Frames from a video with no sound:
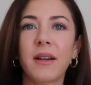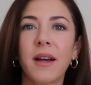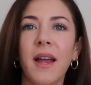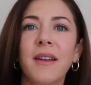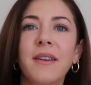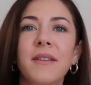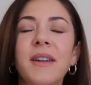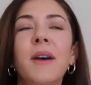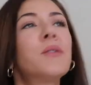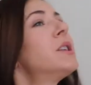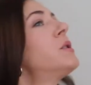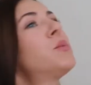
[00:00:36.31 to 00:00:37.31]
And
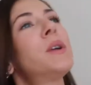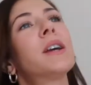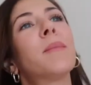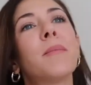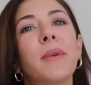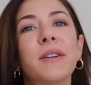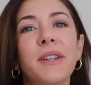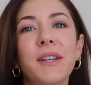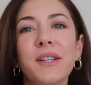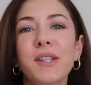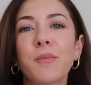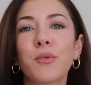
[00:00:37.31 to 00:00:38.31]
now this week my
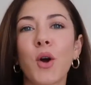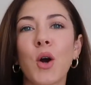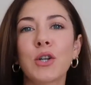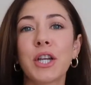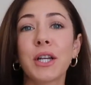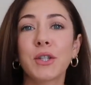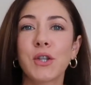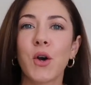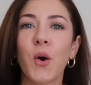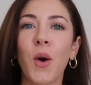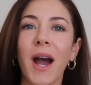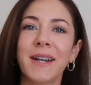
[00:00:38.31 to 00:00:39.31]
birthday is approaching,
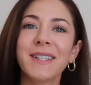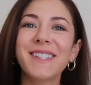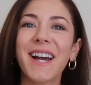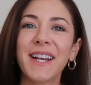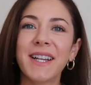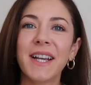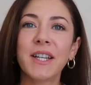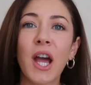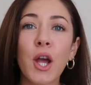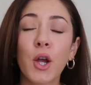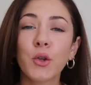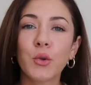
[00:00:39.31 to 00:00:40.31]
so I decided
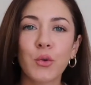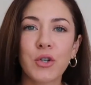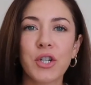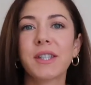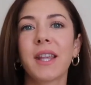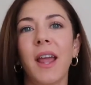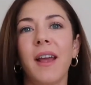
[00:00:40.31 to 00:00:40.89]
to just